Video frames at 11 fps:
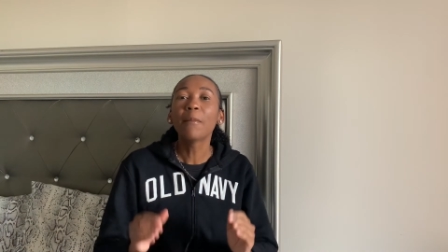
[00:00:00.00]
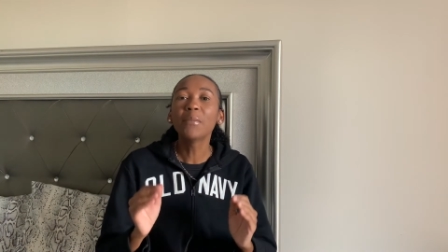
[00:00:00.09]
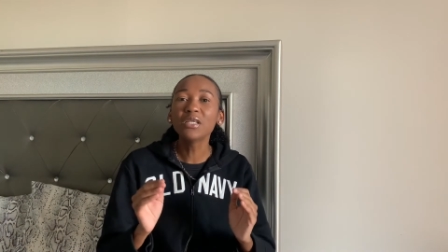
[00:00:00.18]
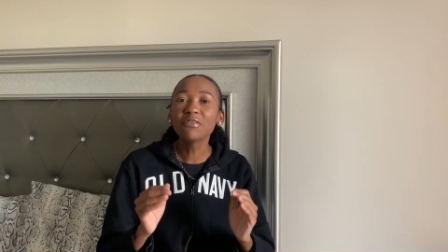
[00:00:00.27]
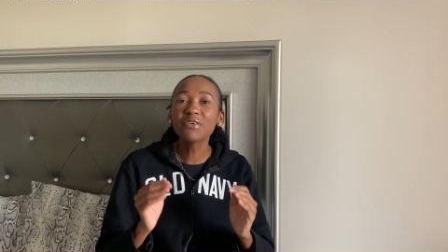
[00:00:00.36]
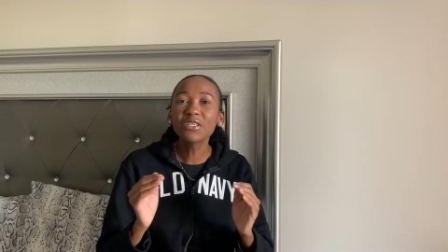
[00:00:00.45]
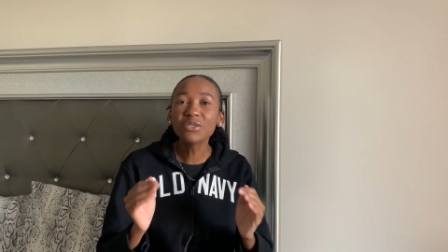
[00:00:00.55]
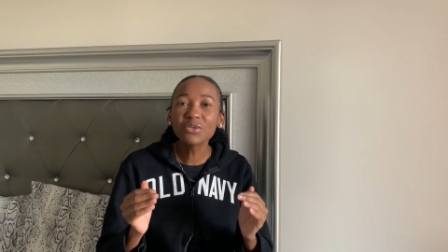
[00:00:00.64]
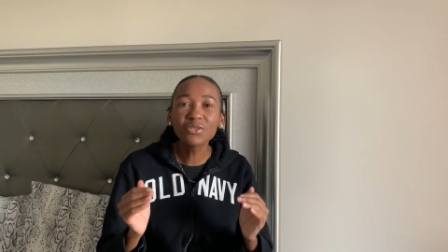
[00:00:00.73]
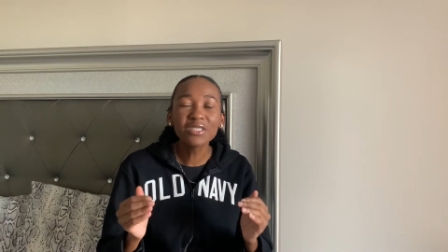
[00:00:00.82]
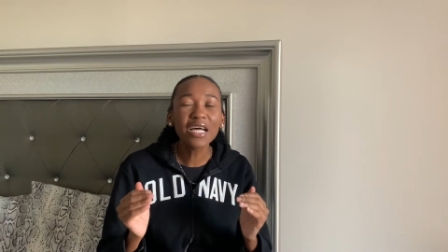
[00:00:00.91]
but if you
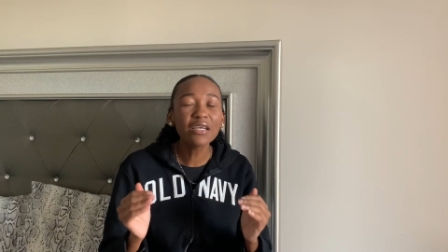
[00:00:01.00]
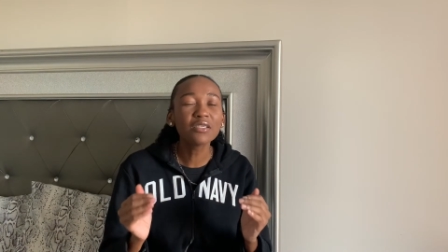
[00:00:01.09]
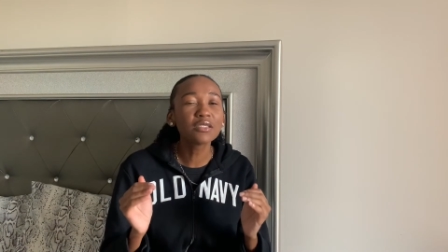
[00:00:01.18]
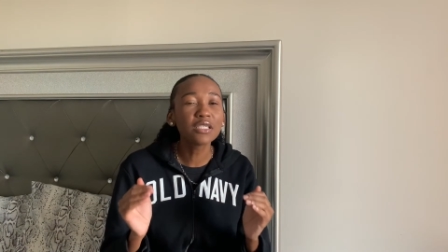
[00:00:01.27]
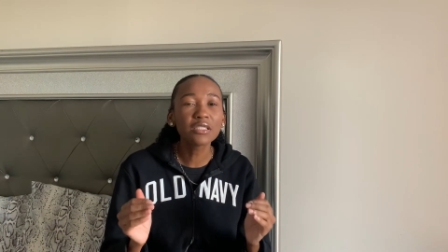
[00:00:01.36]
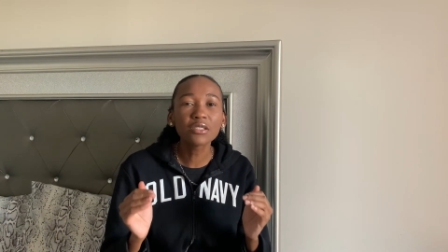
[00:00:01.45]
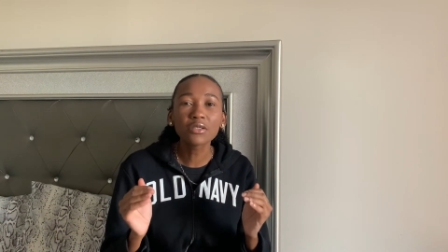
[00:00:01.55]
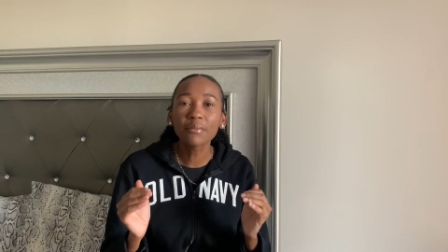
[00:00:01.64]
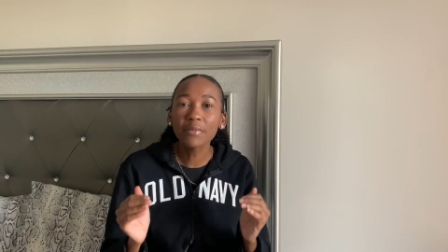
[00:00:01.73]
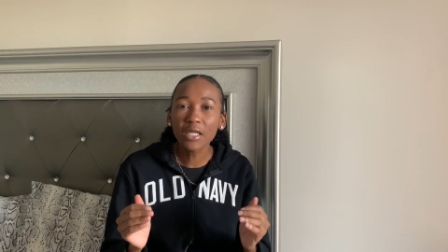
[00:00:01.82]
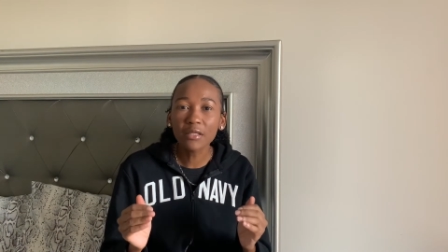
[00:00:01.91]
do good that doesn't
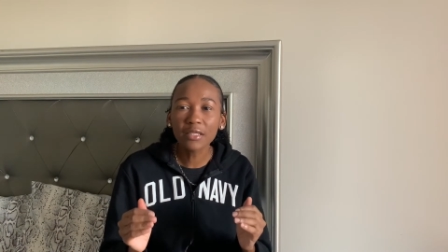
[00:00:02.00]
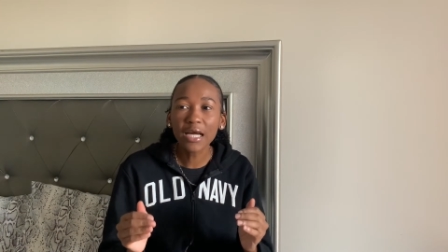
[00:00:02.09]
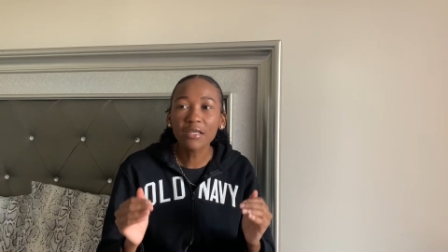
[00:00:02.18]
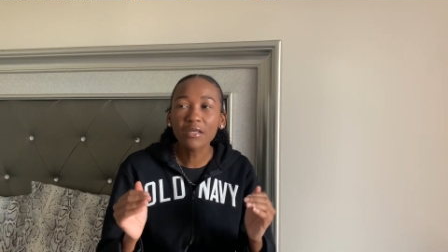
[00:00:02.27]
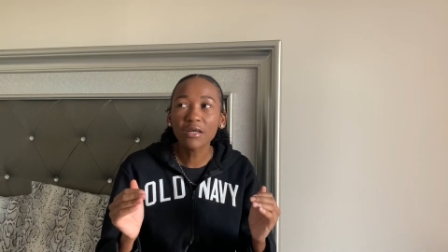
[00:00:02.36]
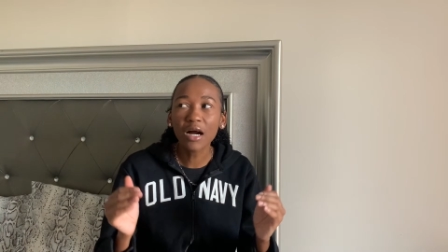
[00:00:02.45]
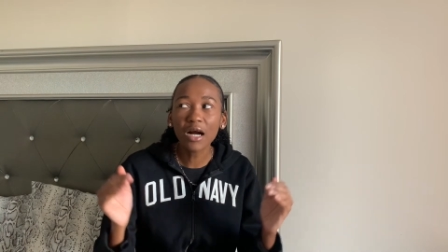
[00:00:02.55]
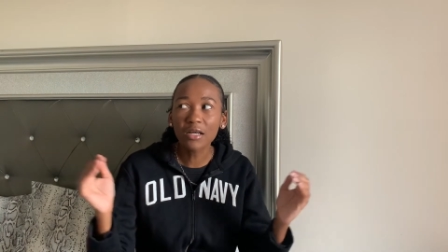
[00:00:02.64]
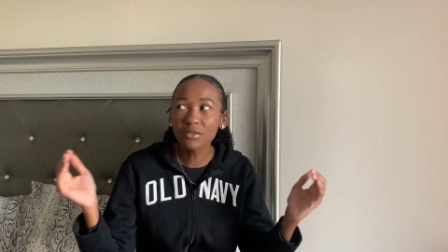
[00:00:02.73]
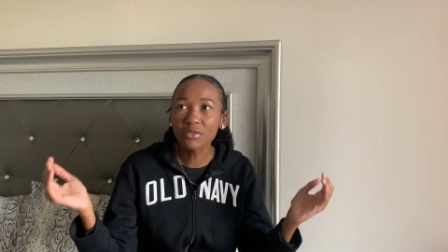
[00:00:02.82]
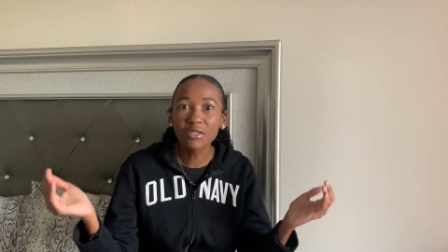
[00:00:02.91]
necessarily mean that
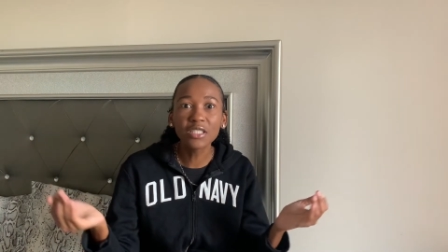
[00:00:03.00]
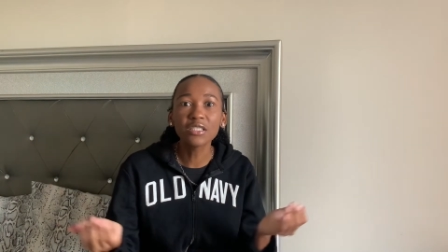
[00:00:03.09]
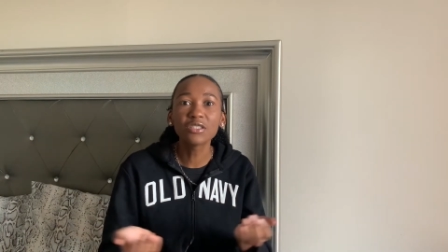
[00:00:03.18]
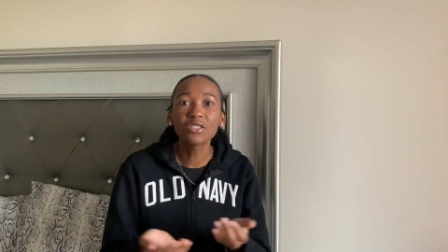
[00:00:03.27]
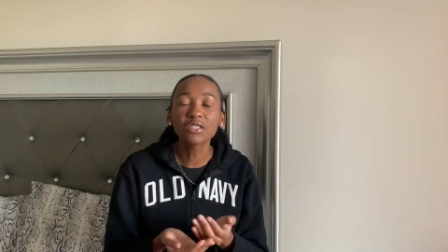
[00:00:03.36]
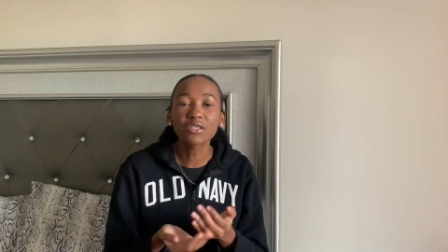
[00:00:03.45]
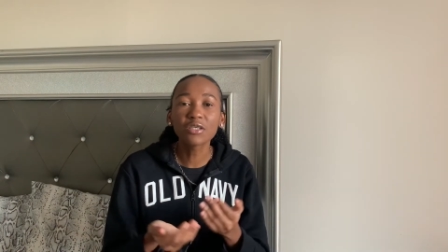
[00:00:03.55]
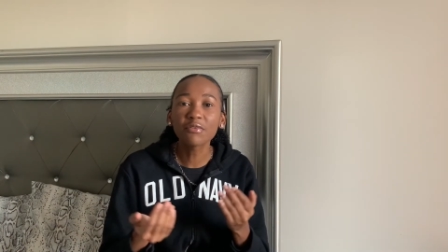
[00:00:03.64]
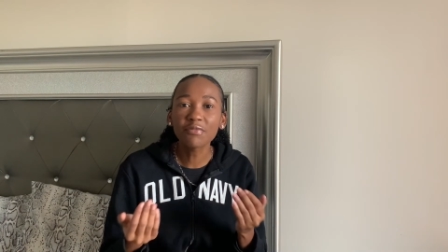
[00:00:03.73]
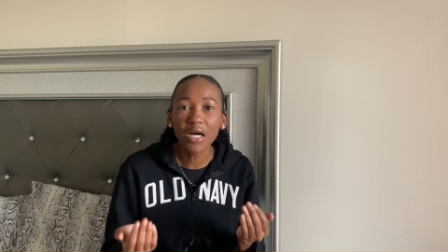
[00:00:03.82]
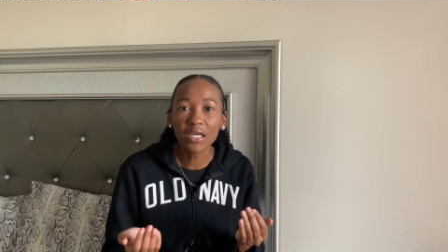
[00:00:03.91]
all good things is just
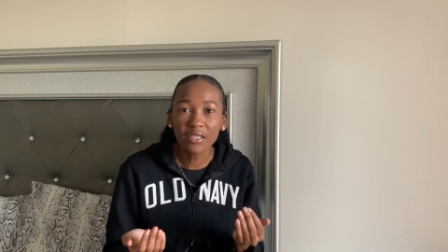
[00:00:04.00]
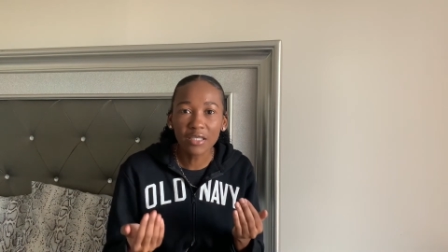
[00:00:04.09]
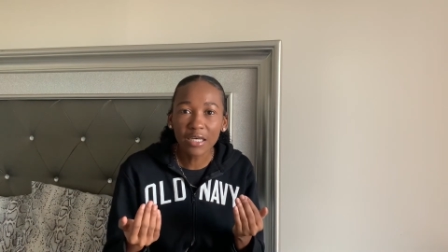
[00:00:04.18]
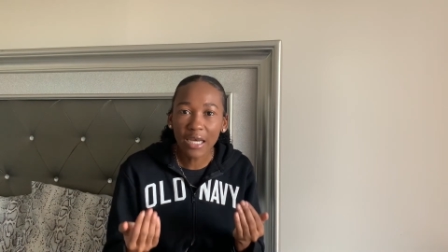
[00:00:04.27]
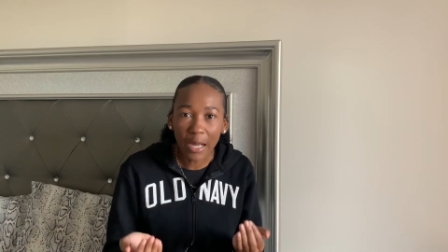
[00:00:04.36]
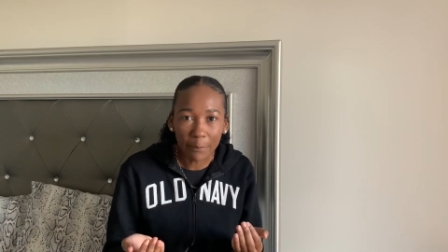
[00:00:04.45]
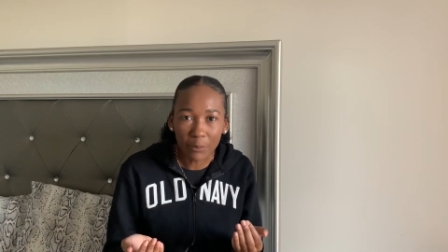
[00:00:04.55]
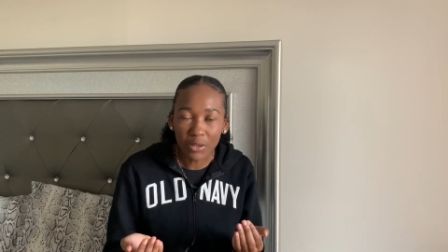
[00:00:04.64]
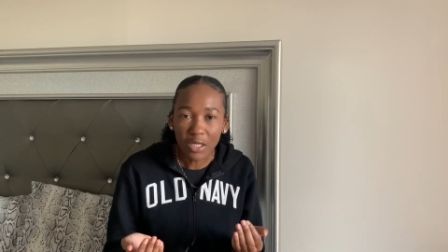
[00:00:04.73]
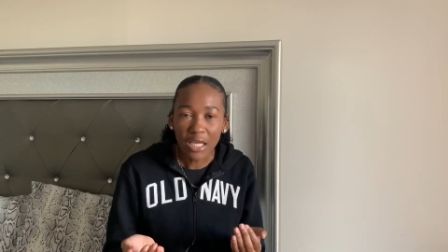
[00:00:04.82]
gonna fall in your lap